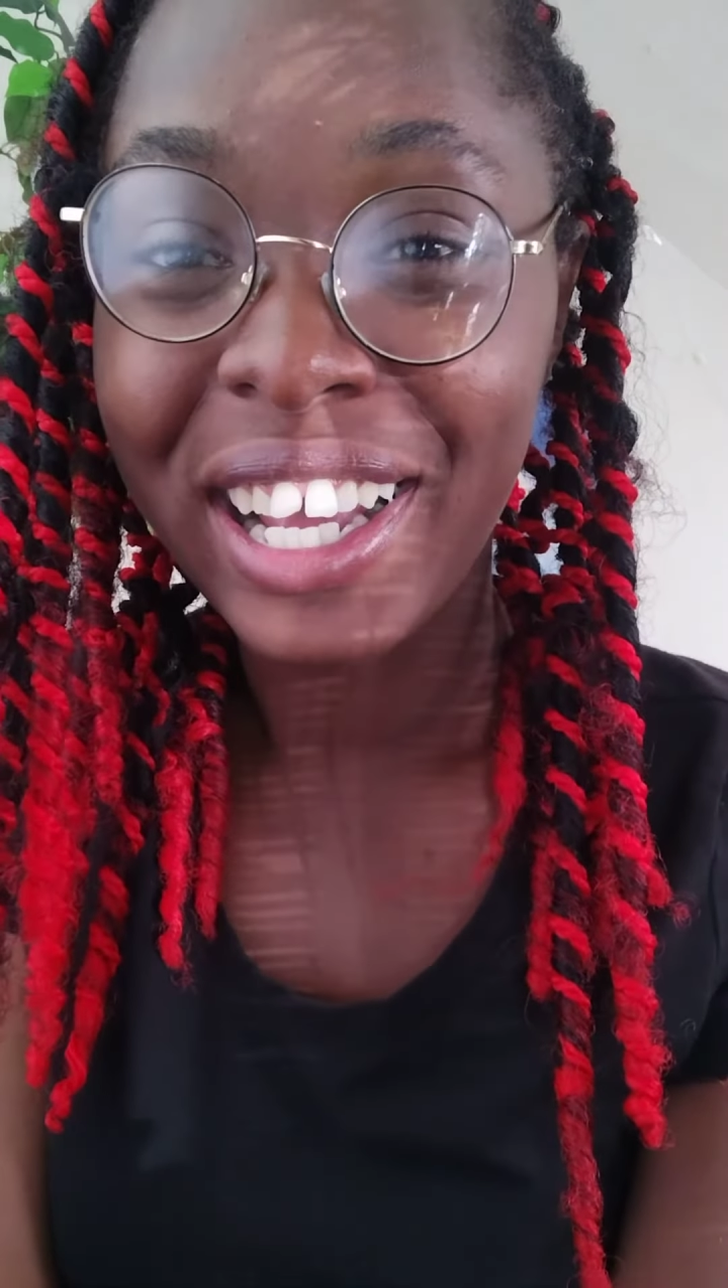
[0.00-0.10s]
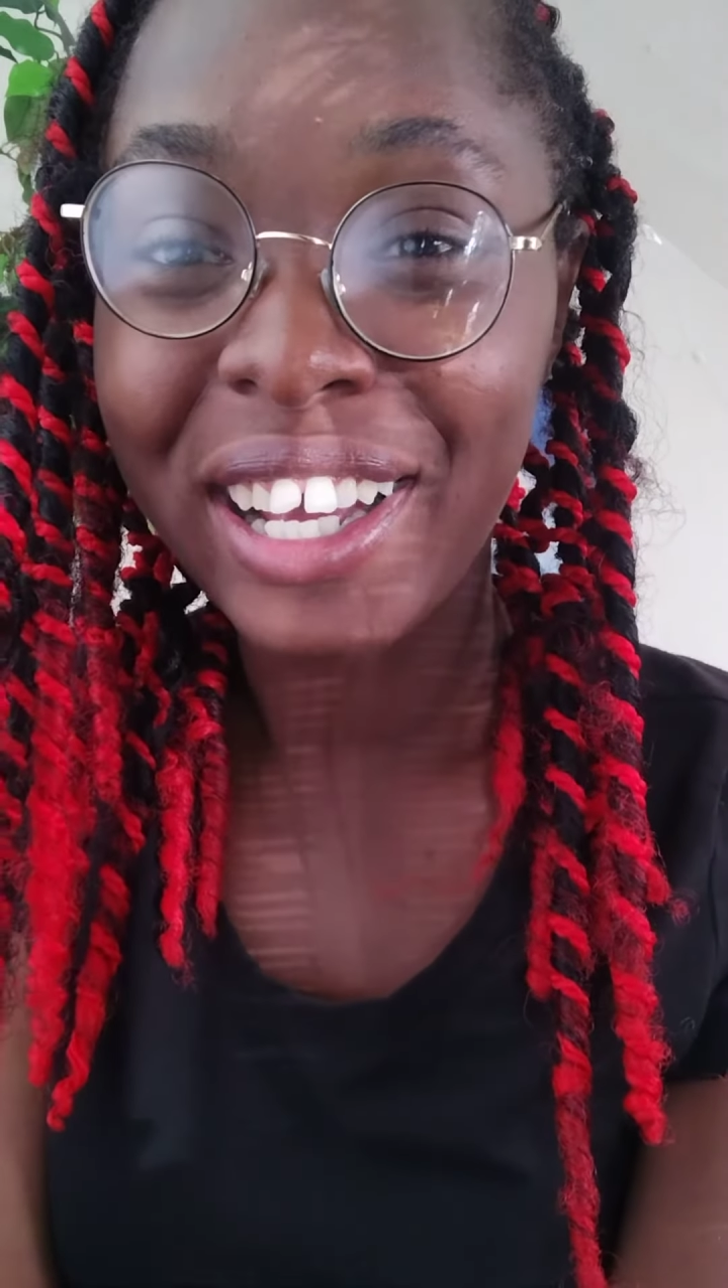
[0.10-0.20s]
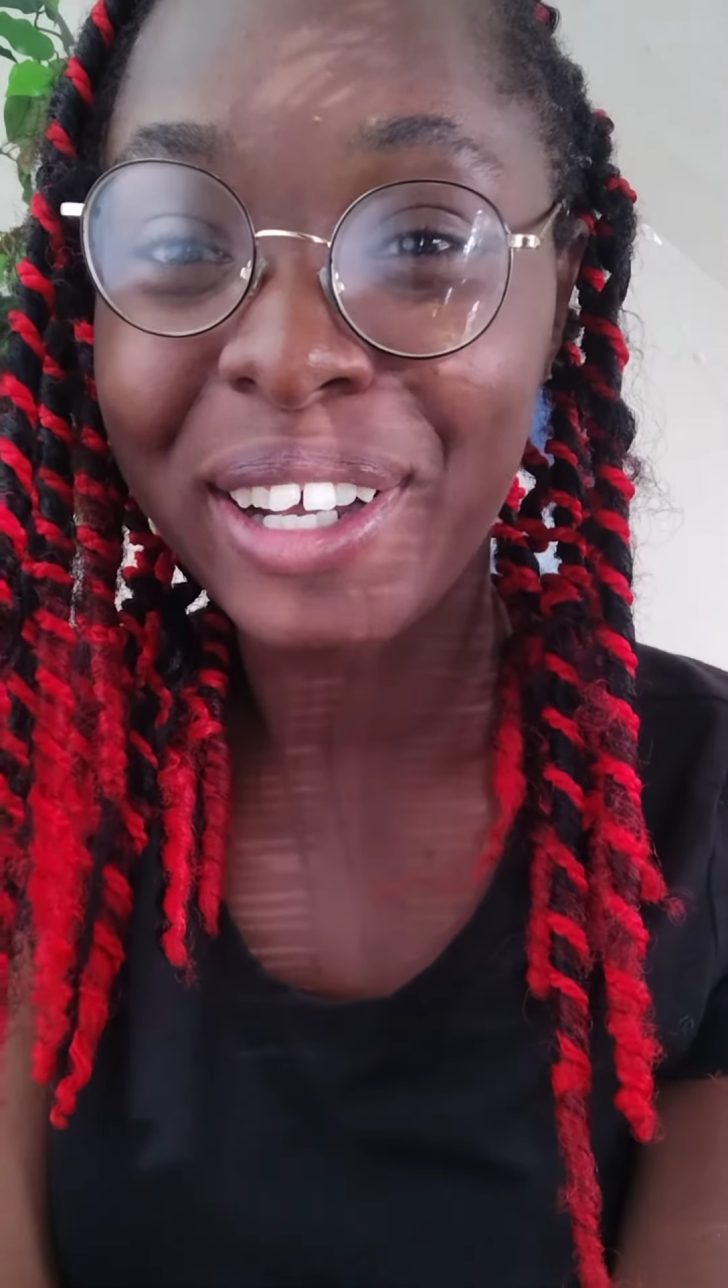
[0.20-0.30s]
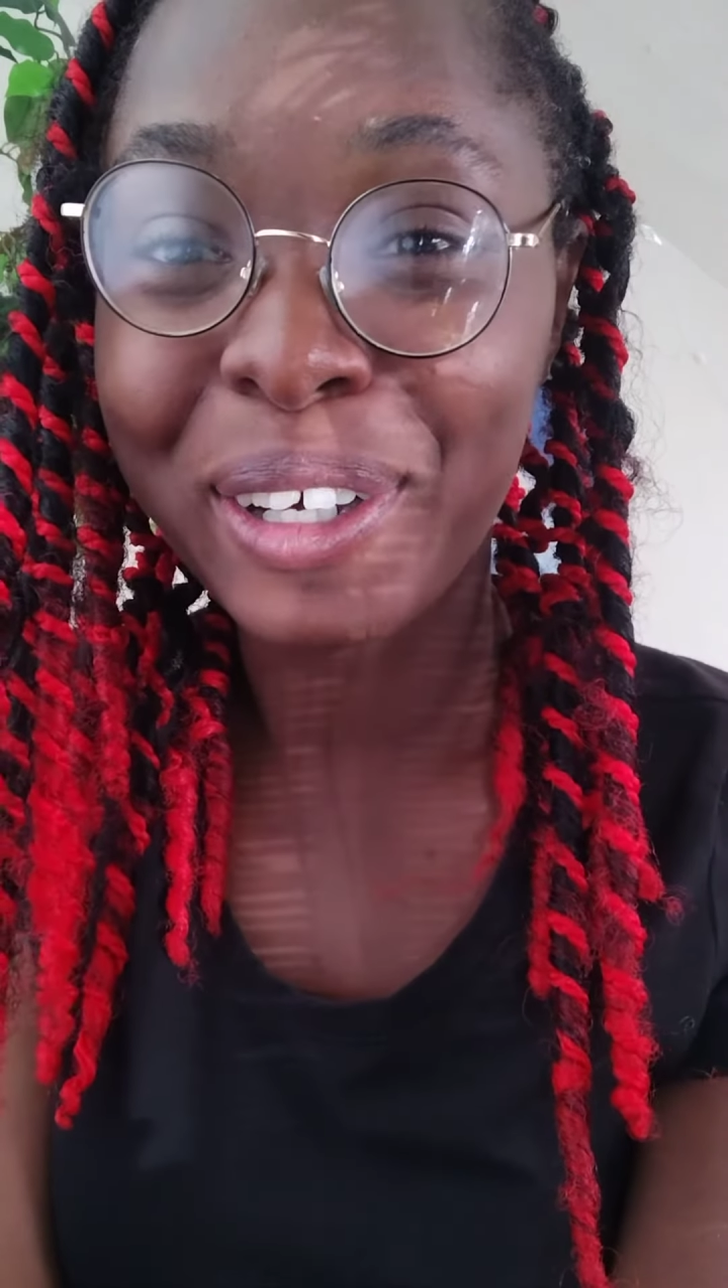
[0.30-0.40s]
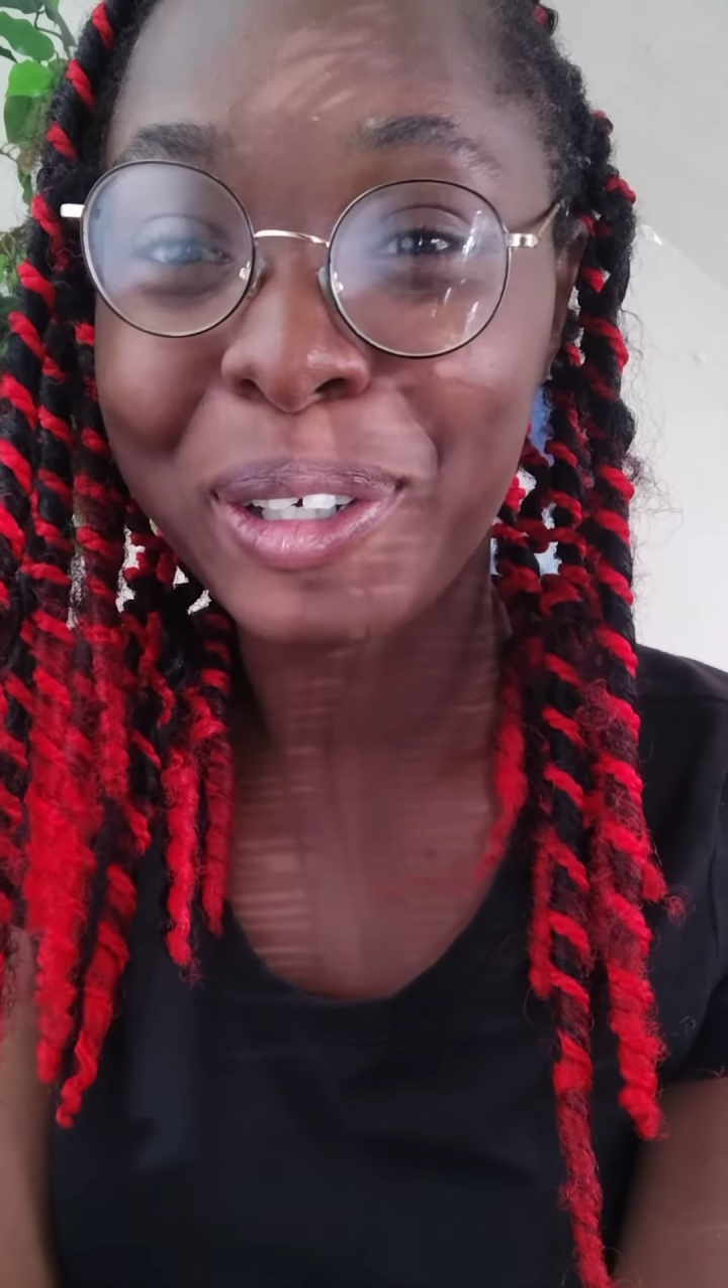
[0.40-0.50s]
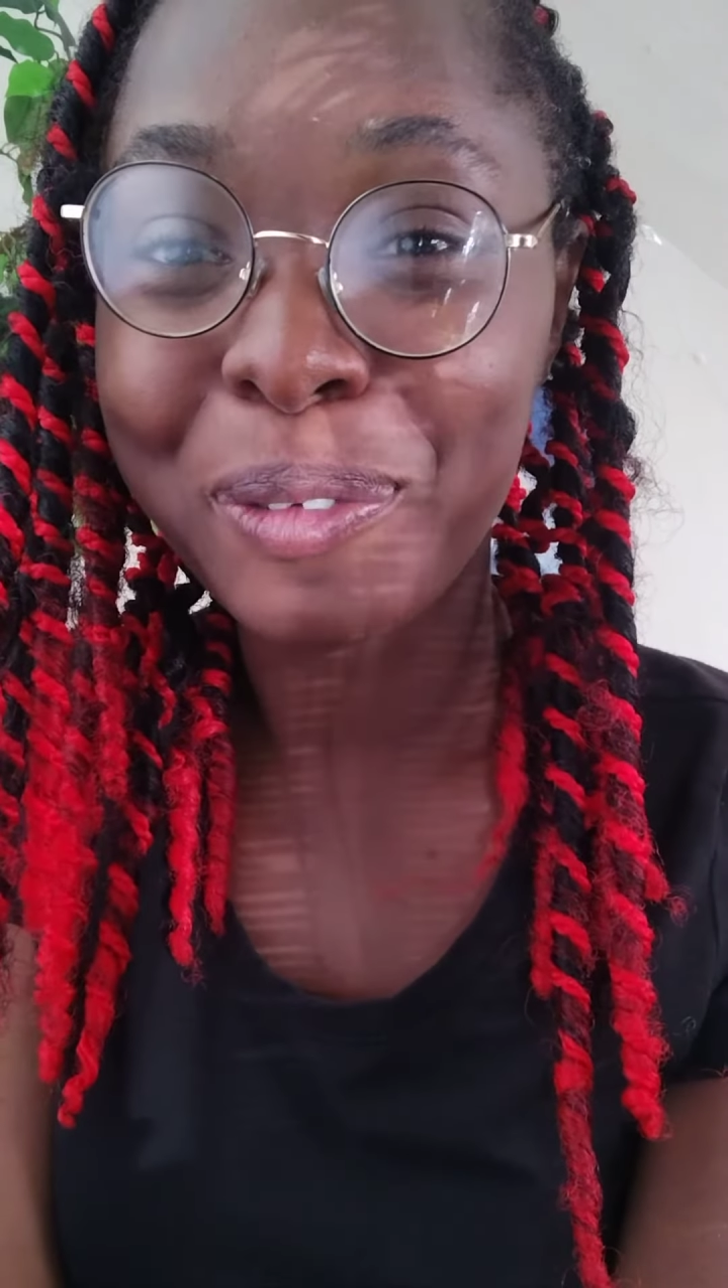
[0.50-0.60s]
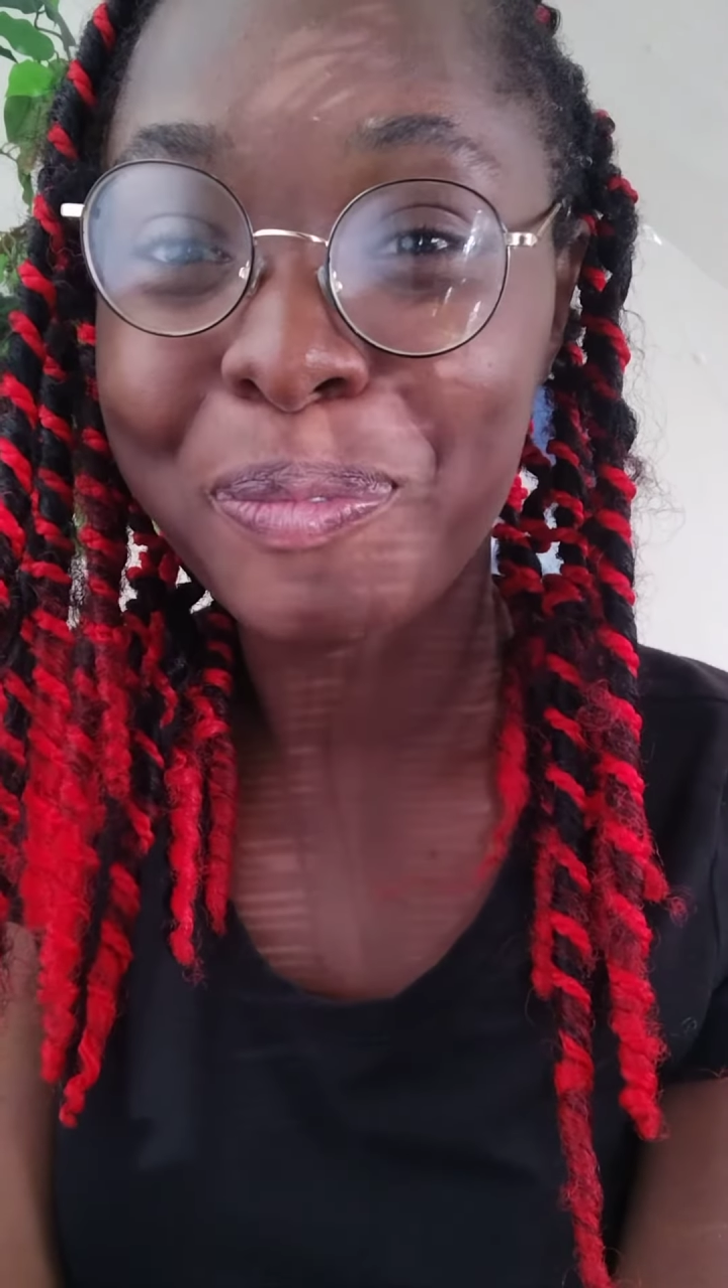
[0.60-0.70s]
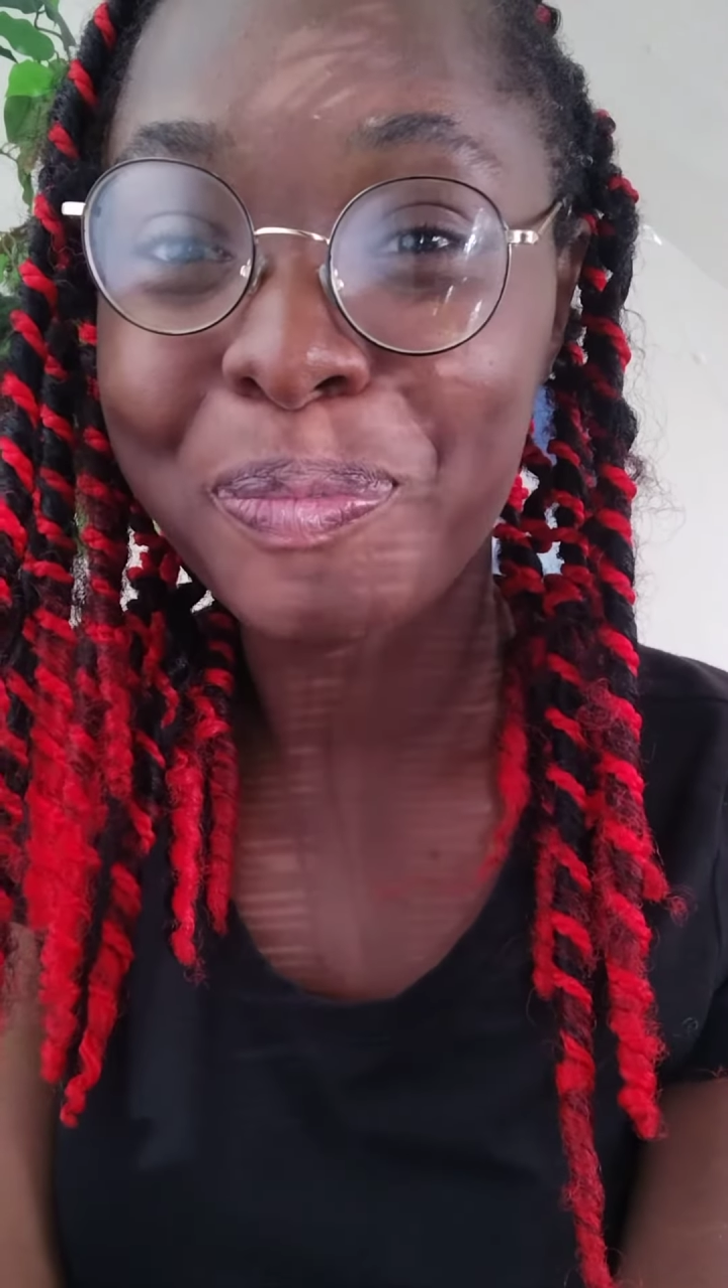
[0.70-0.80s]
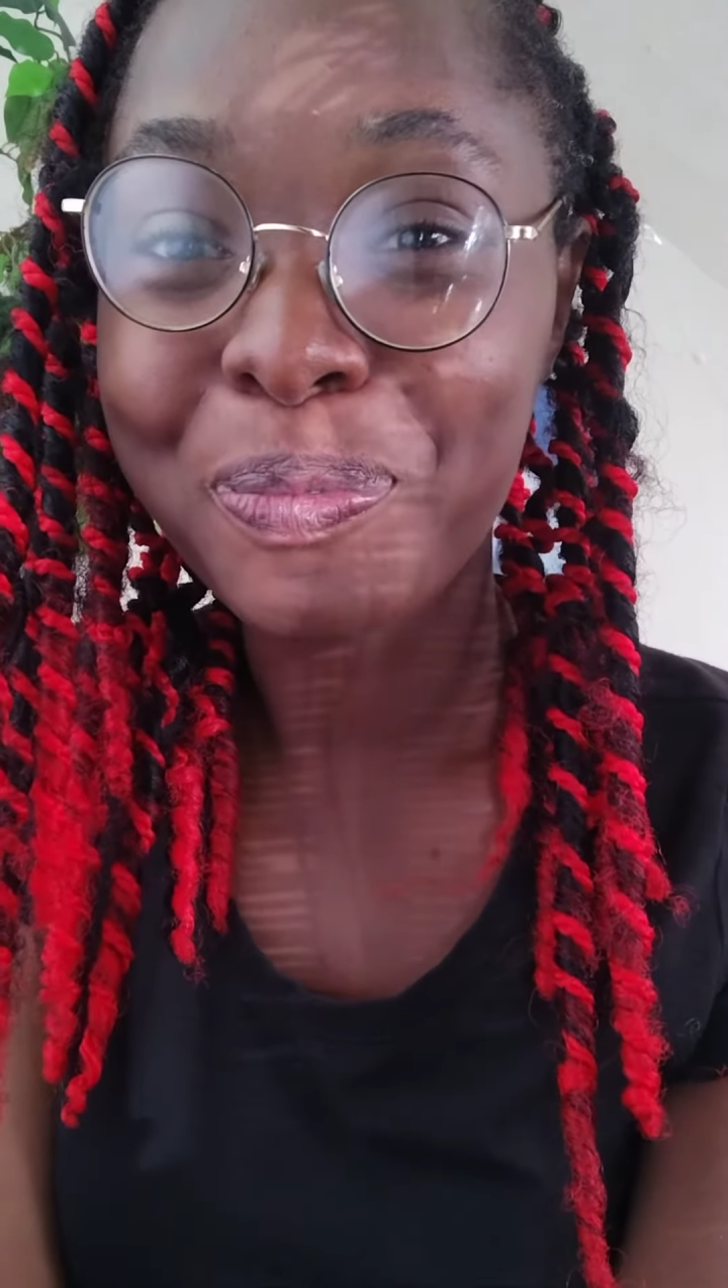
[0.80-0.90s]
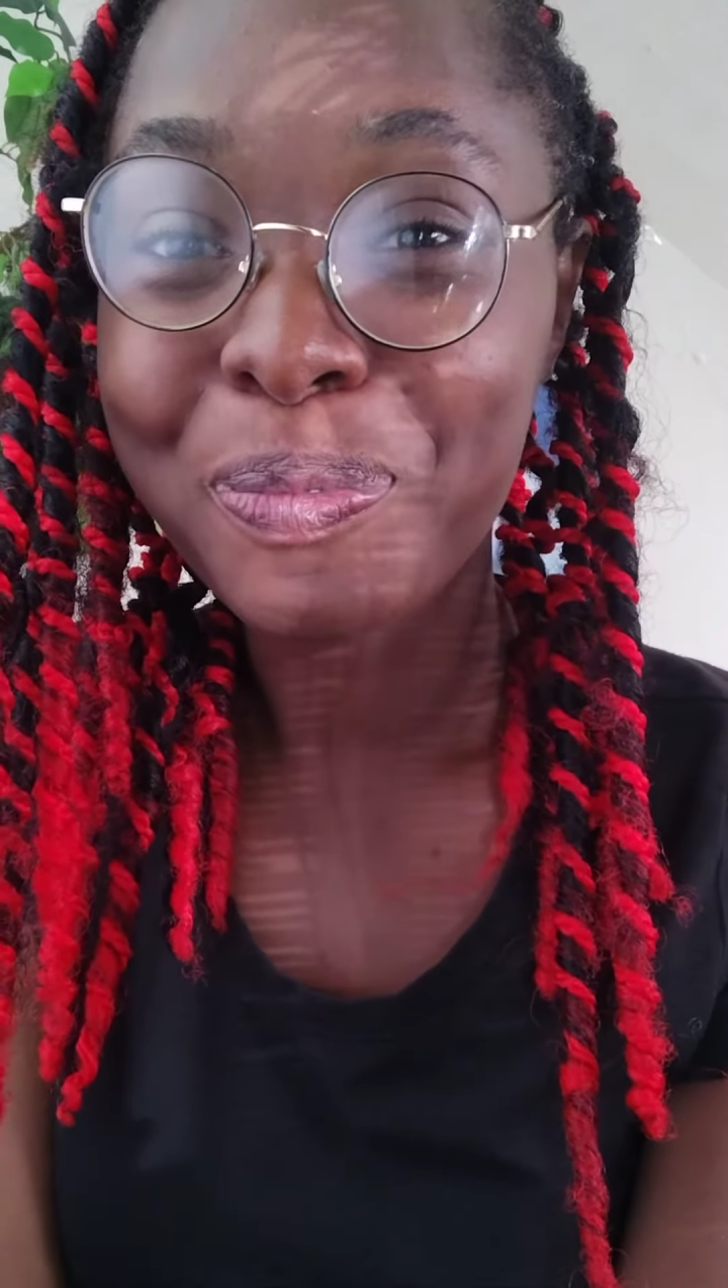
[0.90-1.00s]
And